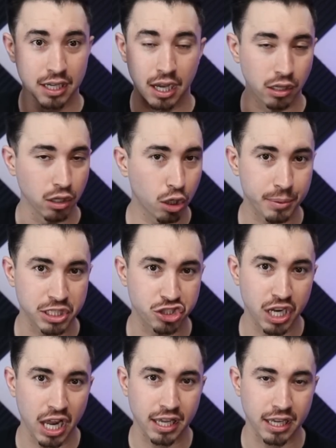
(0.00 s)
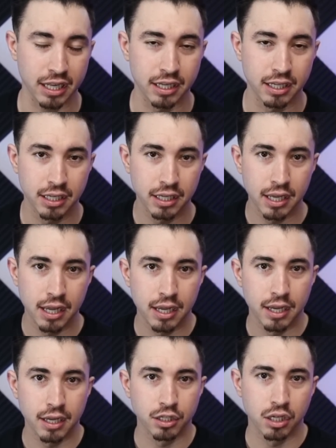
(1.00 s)
a little bit shaken.
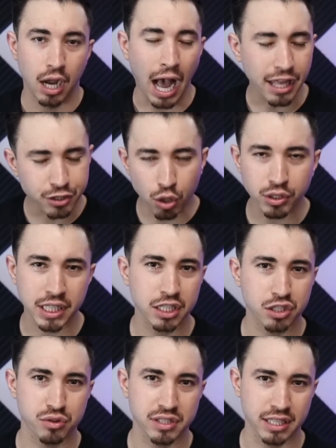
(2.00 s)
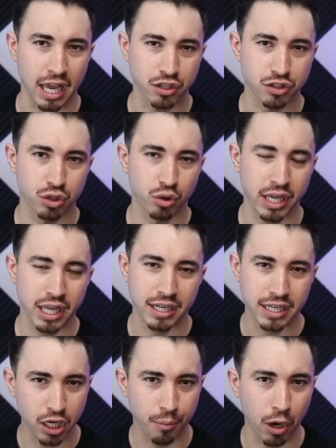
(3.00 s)
I don't think this was intentional. And
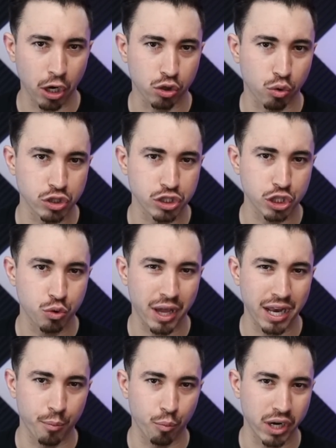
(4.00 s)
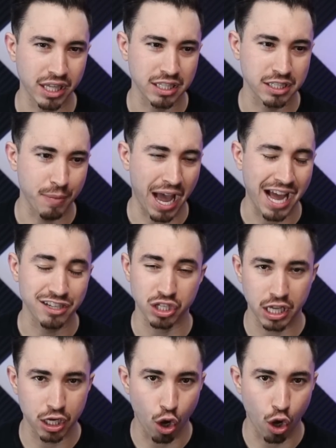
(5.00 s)
Nino Bonacorsi, who ended up winning this match in